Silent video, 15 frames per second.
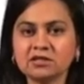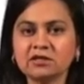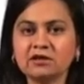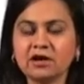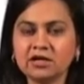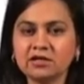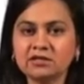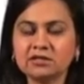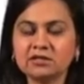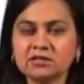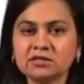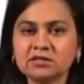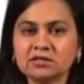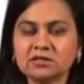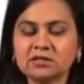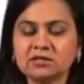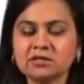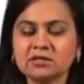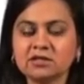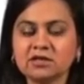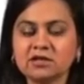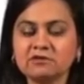The writers
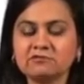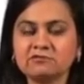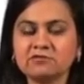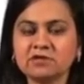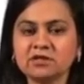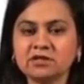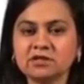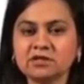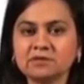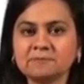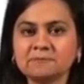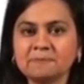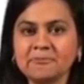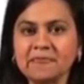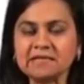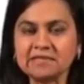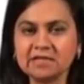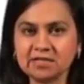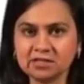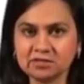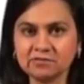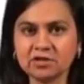give
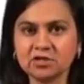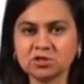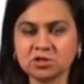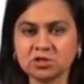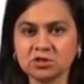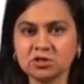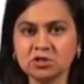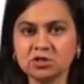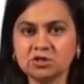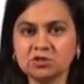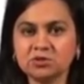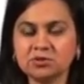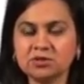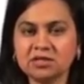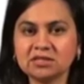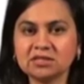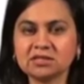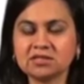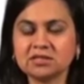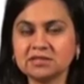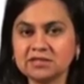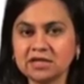satisfaction to
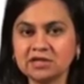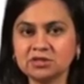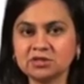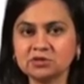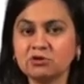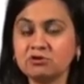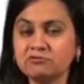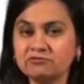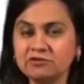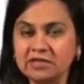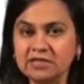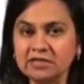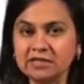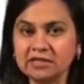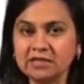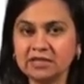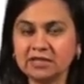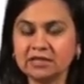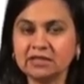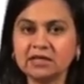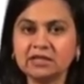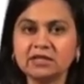this sense or feeling
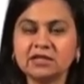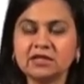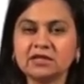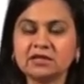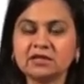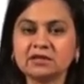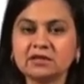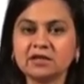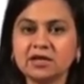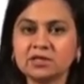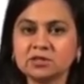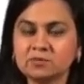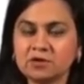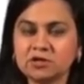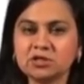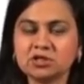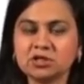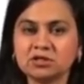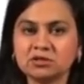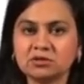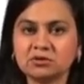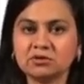that their
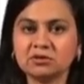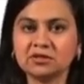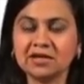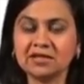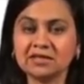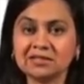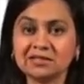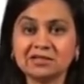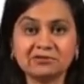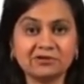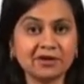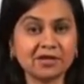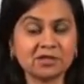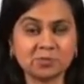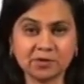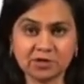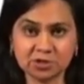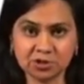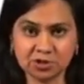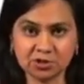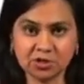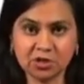expression, that is literary
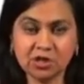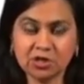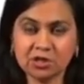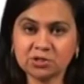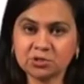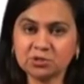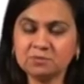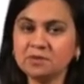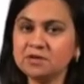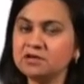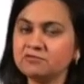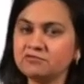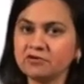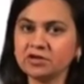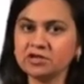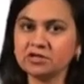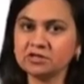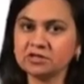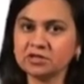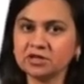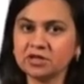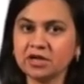expression, should be
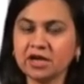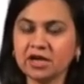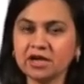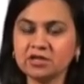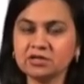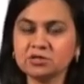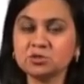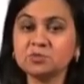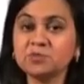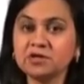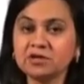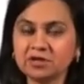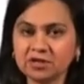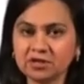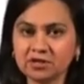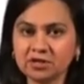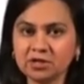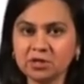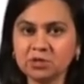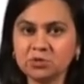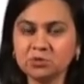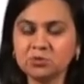different and superior
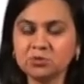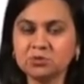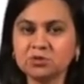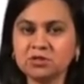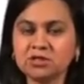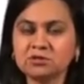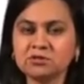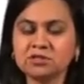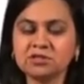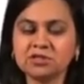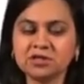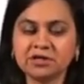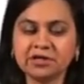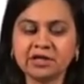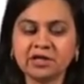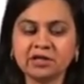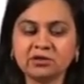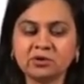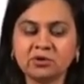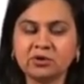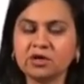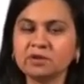to the
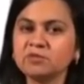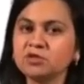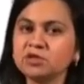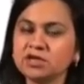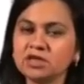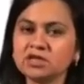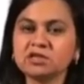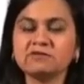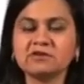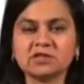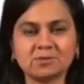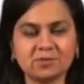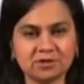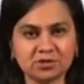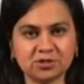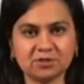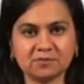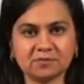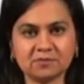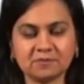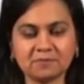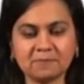utilitarian or communicative
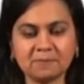expression.